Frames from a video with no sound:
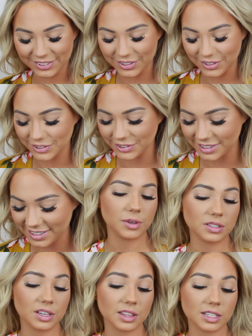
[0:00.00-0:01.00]
I'm
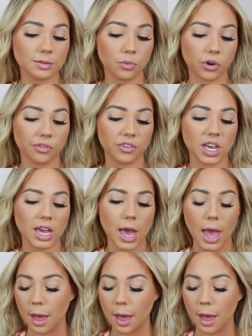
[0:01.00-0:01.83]
using this Morphe